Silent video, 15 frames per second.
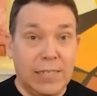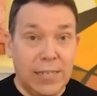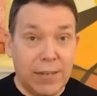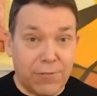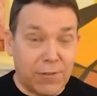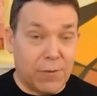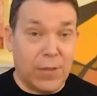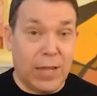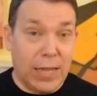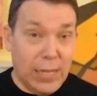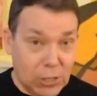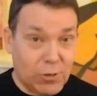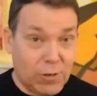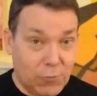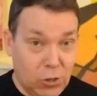different from the
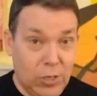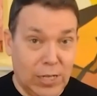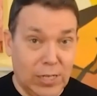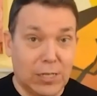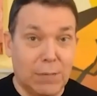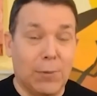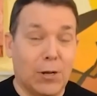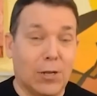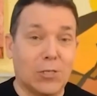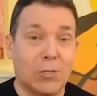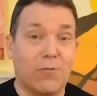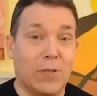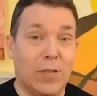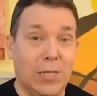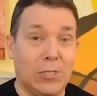history of Judaism, but also
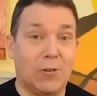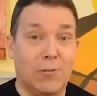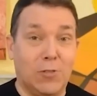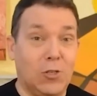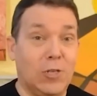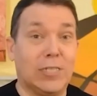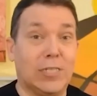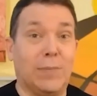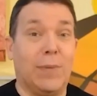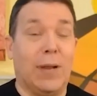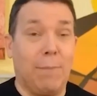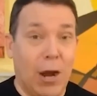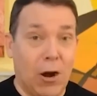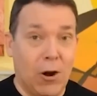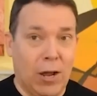from the history of Judaism
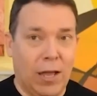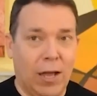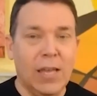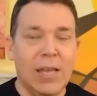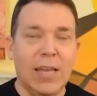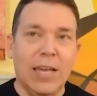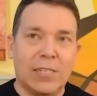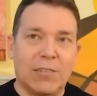in America.